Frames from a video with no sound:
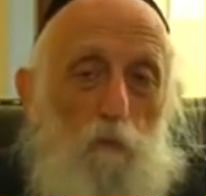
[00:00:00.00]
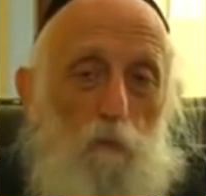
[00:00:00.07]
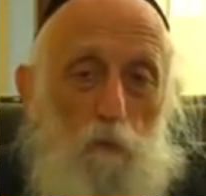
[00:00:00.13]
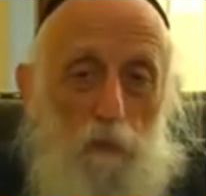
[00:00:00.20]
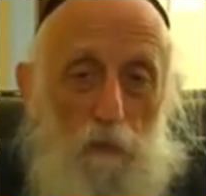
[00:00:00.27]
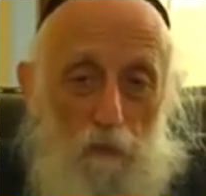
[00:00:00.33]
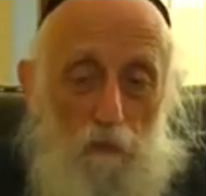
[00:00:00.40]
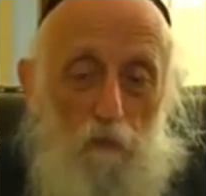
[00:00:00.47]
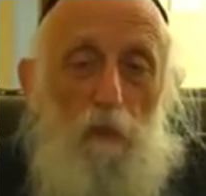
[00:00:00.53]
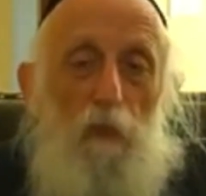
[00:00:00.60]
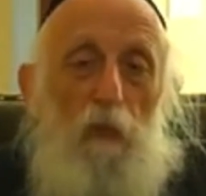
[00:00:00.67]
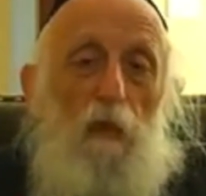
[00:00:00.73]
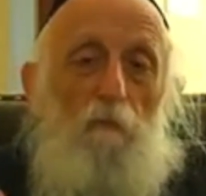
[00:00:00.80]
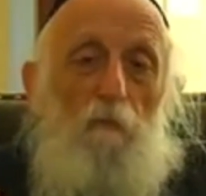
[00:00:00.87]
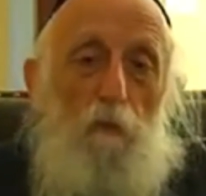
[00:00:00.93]
So yes,
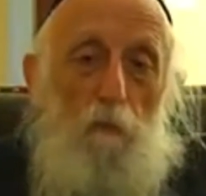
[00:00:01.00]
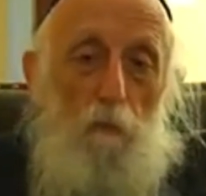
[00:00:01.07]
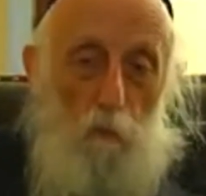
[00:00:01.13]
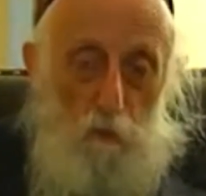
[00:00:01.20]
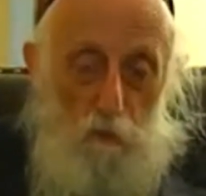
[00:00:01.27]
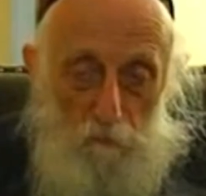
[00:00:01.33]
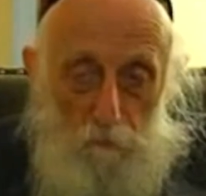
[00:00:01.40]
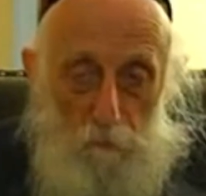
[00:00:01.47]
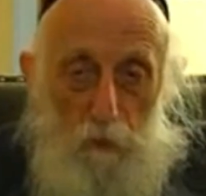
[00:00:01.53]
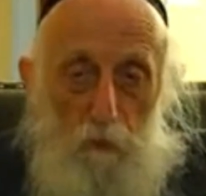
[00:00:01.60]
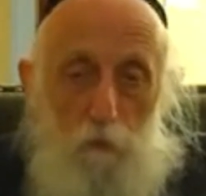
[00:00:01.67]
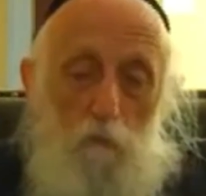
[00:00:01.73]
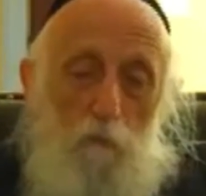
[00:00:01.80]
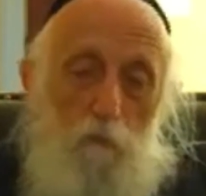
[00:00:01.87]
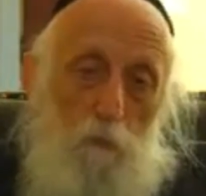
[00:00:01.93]
having abusive
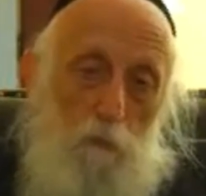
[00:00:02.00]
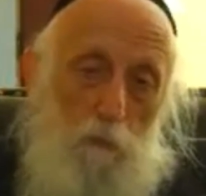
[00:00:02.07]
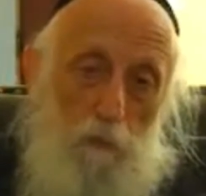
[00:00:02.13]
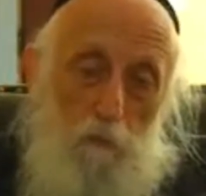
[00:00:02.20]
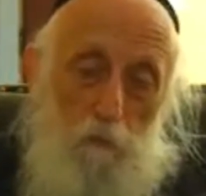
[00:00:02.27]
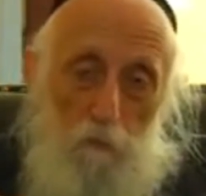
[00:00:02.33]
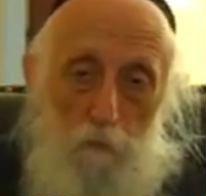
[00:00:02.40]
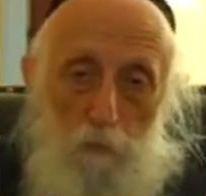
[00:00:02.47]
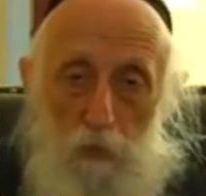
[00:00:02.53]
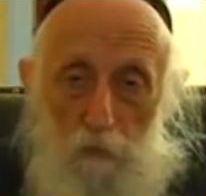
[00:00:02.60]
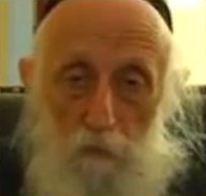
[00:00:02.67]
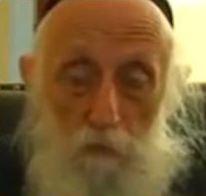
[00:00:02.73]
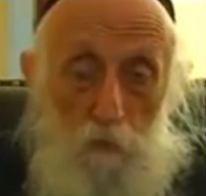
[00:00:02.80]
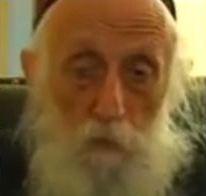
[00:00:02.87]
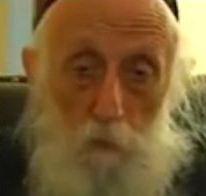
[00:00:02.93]
parents or being
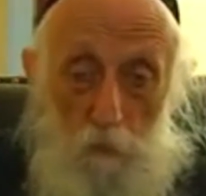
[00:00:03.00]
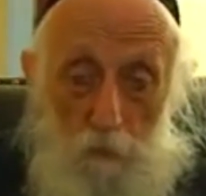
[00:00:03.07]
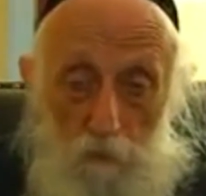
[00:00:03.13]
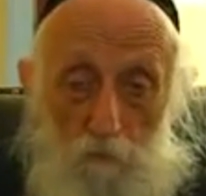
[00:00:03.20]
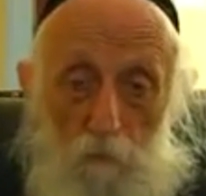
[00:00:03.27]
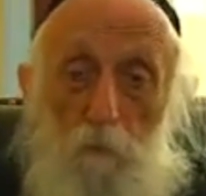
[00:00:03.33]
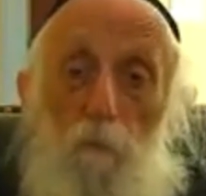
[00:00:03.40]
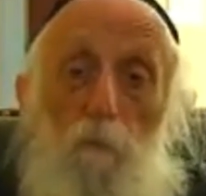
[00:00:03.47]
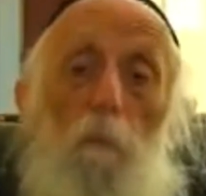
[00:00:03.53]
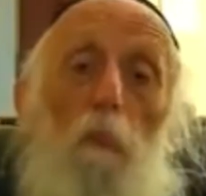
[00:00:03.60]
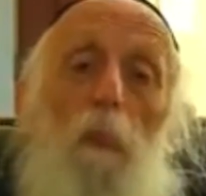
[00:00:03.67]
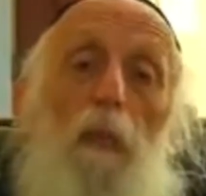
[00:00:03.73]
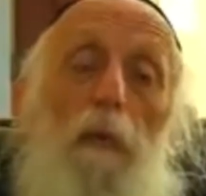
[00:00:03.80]
mocked at or whatever